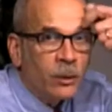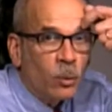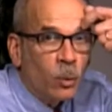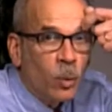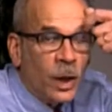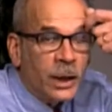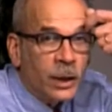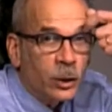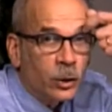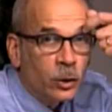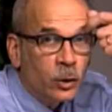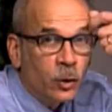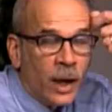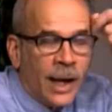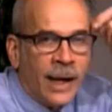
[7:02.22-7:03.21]
want to
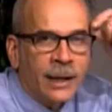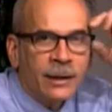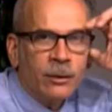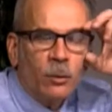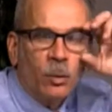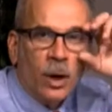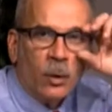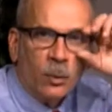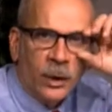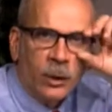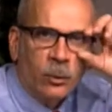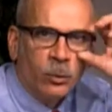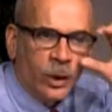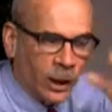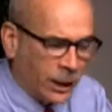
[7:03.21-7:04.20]
do and what we
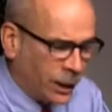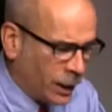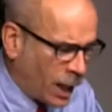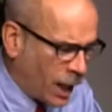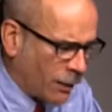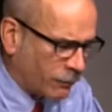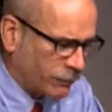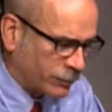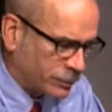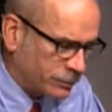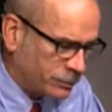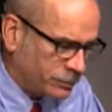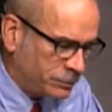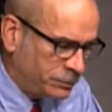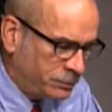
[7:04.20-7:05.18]
really love,
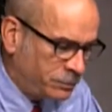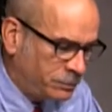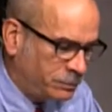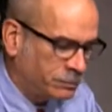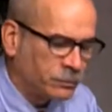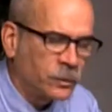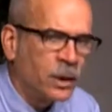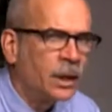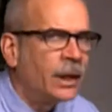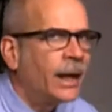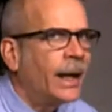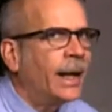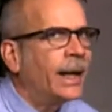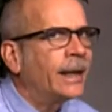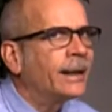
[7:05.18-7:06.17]

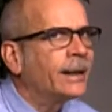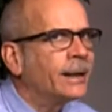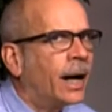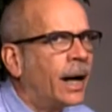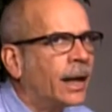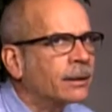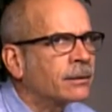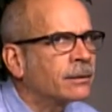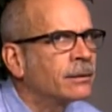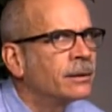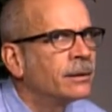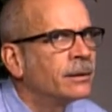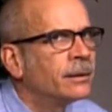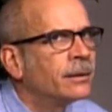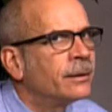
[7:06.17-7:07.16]
and not
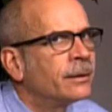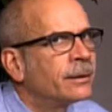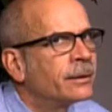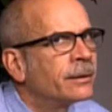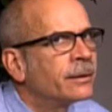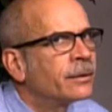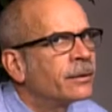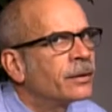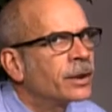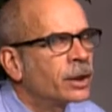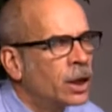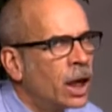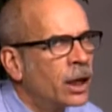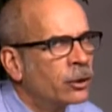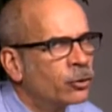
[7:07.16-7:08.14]
the
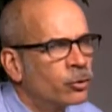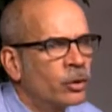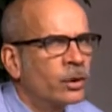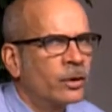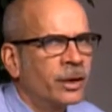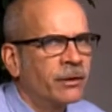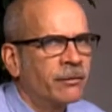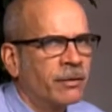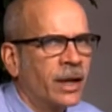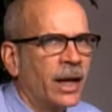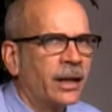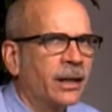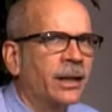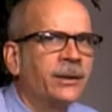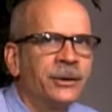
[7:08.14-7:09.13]
contrary of
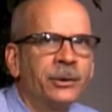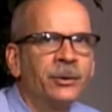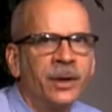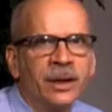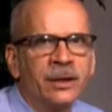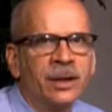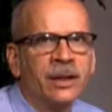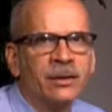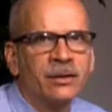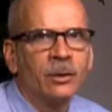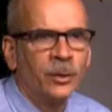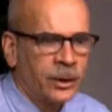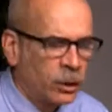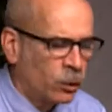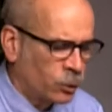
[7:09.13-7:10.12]
that and doing things that
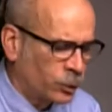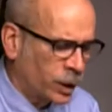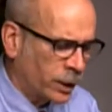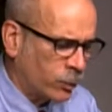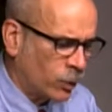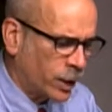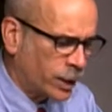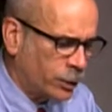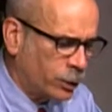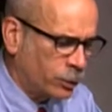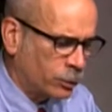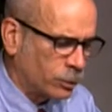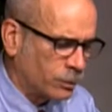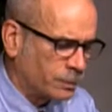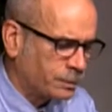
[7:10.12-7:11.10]
we don't really want to
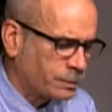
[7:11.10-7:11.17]
do.